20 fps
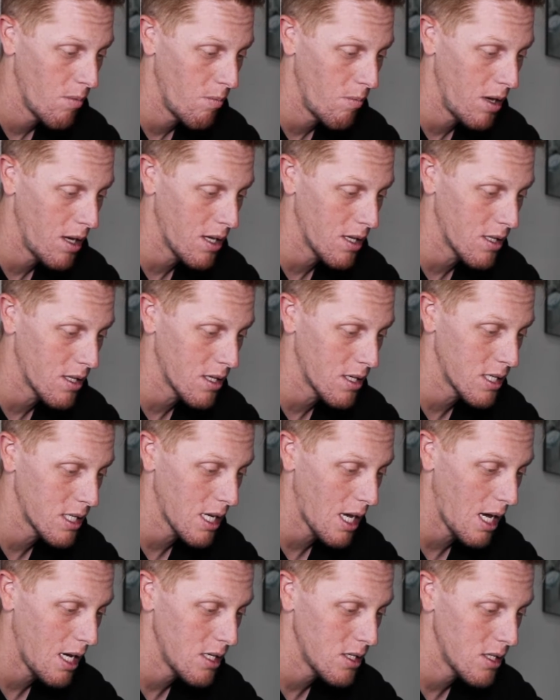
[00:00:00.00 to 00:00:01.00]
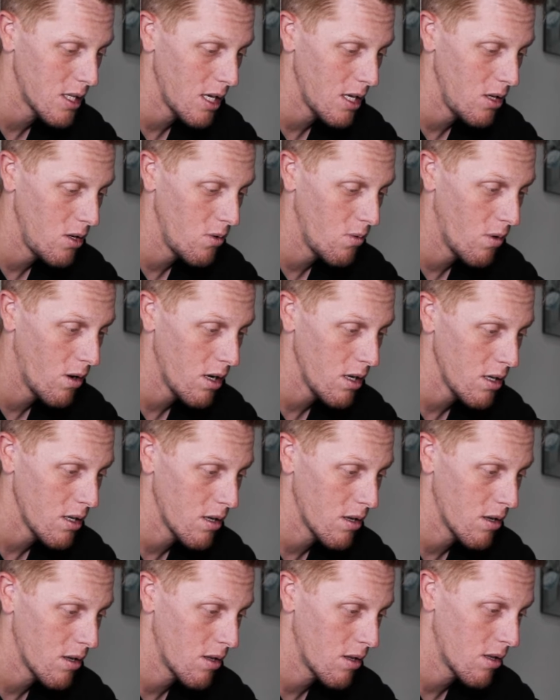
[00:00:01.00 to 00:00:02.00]
make it the size that you want.
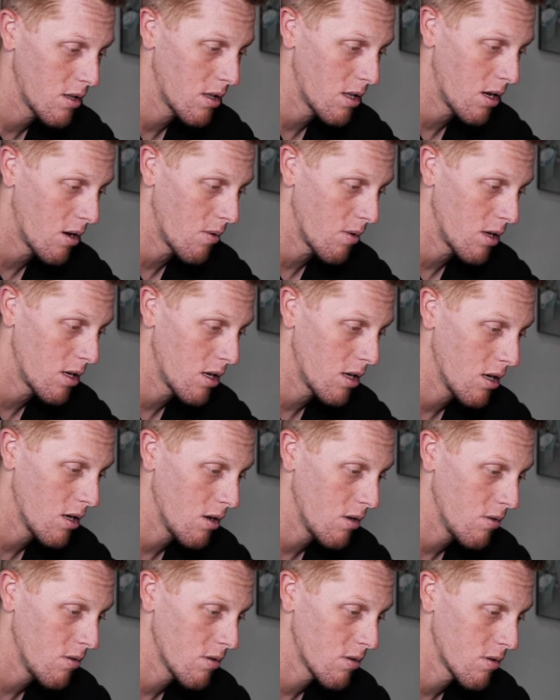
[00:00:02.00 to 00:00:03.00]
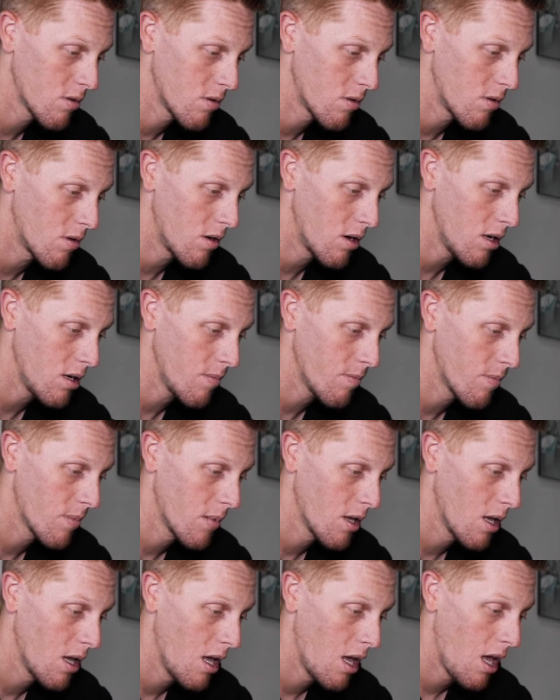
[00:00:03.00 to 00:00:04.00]
There we go, right?
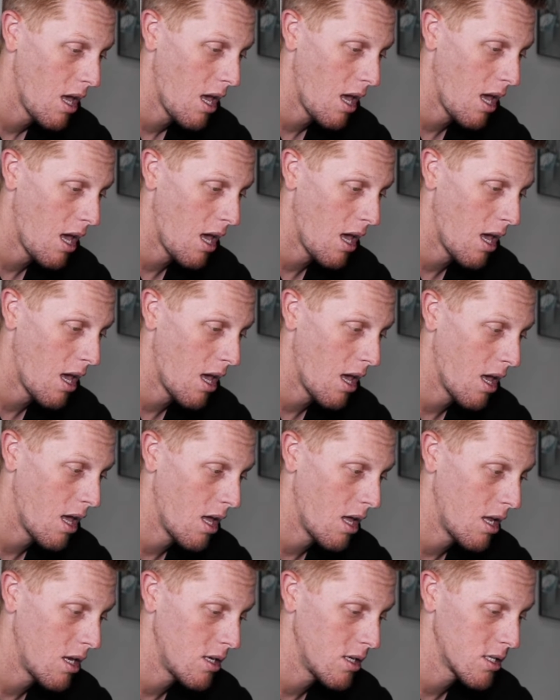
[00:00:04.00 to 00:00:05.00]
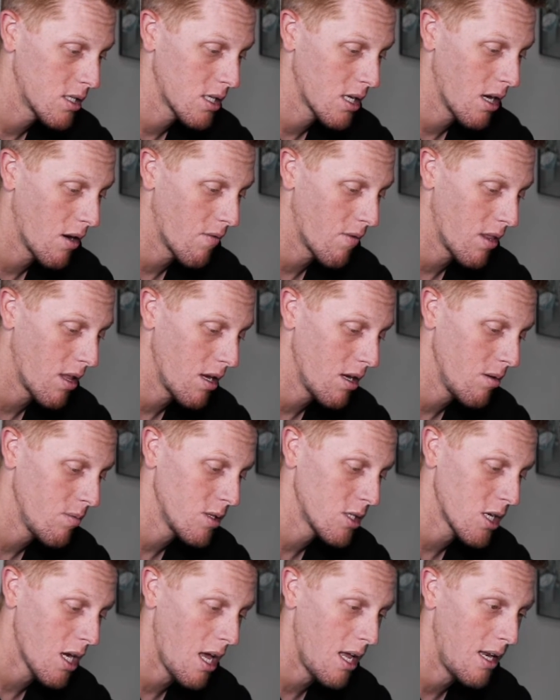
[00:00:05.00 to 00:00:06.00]
and cover that
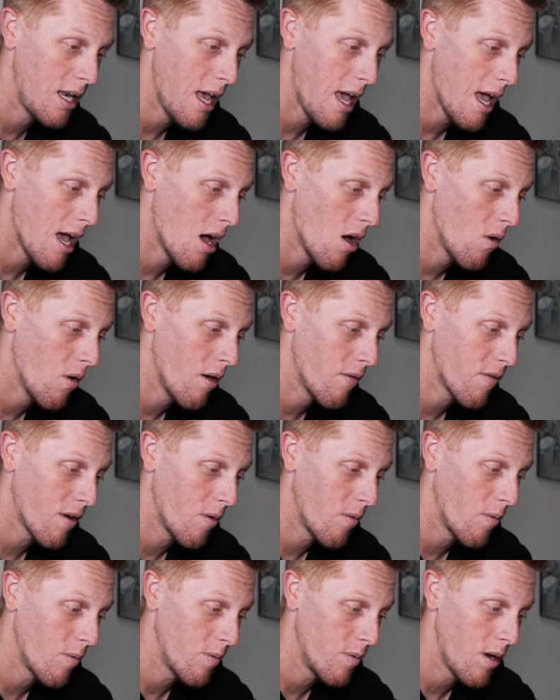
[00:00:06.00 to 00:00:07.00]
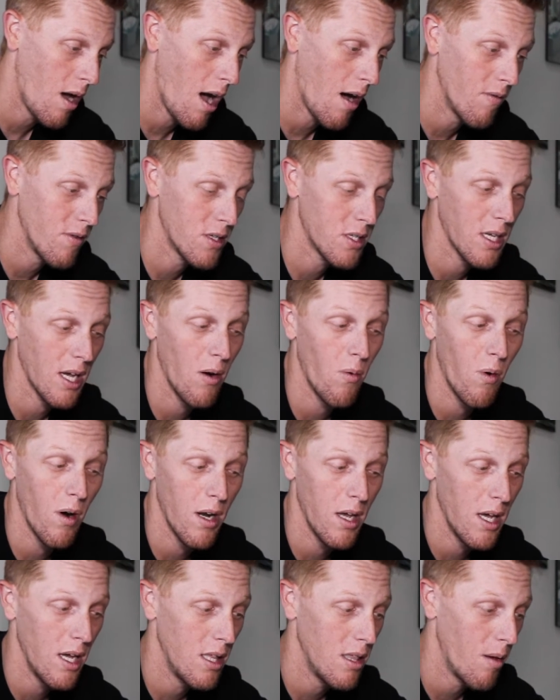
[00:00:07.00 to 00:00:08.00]
image. And now, if obviously I want
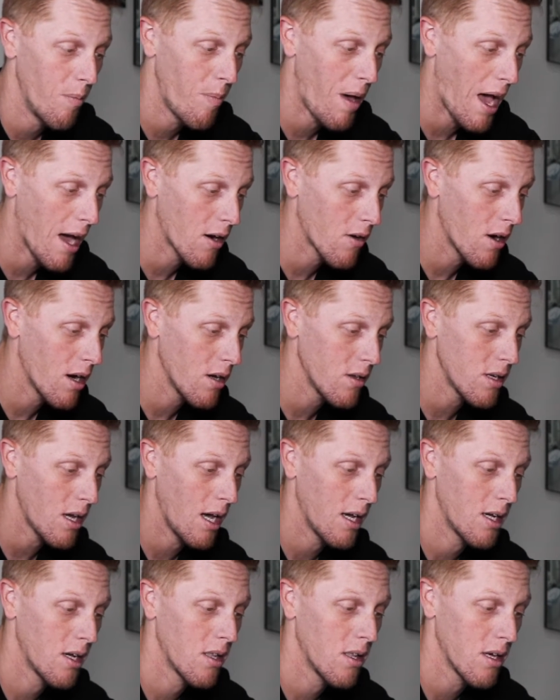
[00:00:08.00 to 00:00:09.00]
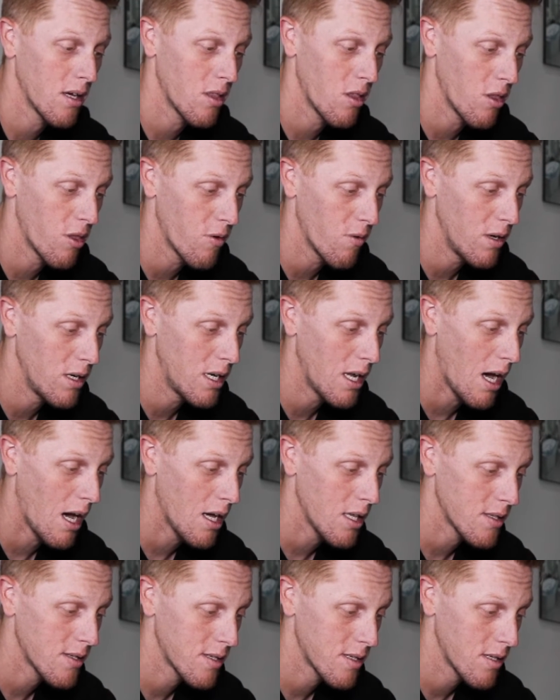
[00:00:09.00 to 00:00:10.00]
it in the background, I click the 3
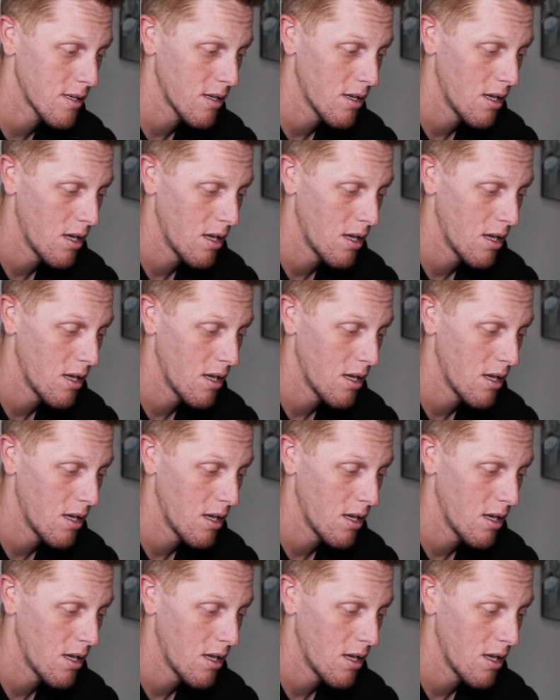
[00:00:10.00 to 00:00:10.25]
dots,